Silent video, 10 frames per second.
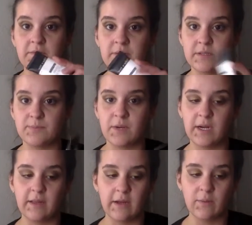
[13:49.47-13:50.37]
It's probably
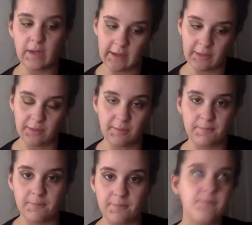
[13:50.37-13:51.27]
like what
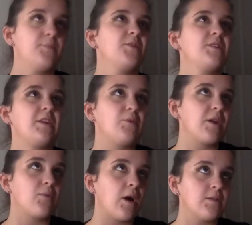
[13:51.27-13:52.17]
do you think? One
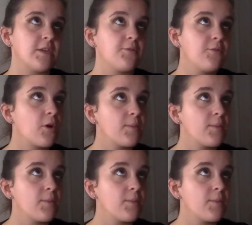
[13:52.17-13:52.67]
in one, it's like $4.